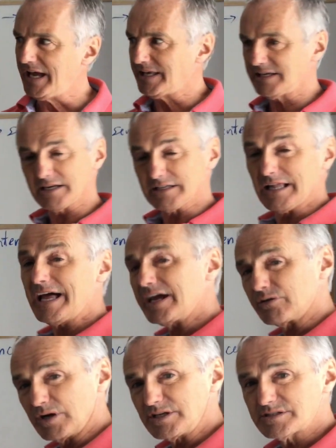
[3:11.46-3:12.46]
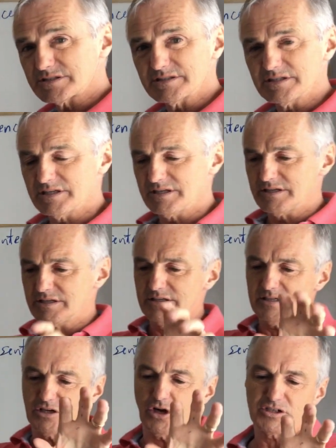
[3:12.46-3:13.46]
And in a language,
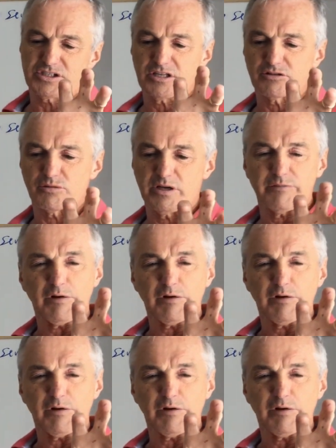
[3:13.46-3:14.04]
an auxiliary,